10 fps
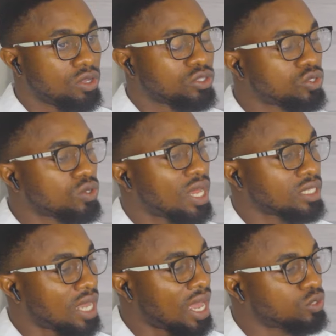so that
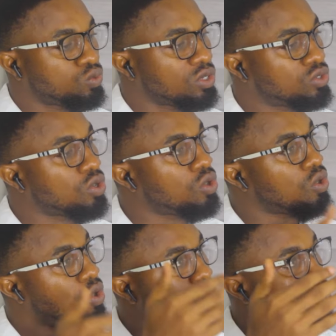as we grow
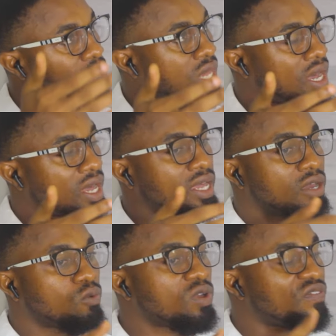older,
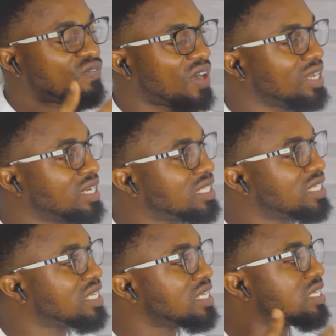we find it
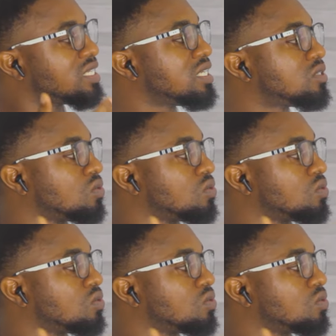easy to